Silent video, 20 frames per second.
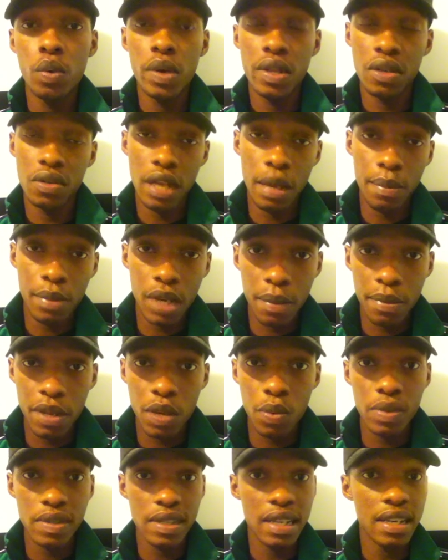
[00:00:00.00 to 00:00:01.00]
whether
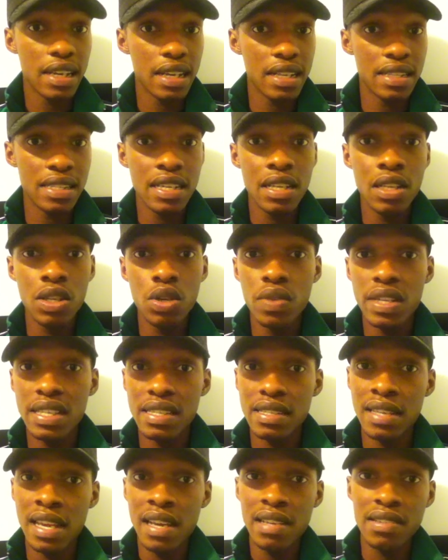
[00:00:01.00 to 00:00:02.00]
WWE was going to continue
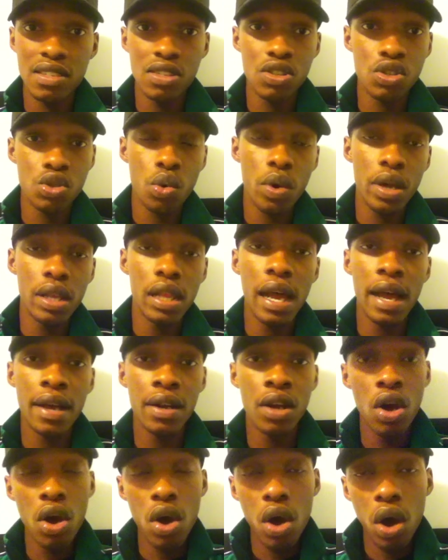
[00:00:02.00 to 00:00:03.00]
this Nexus storyline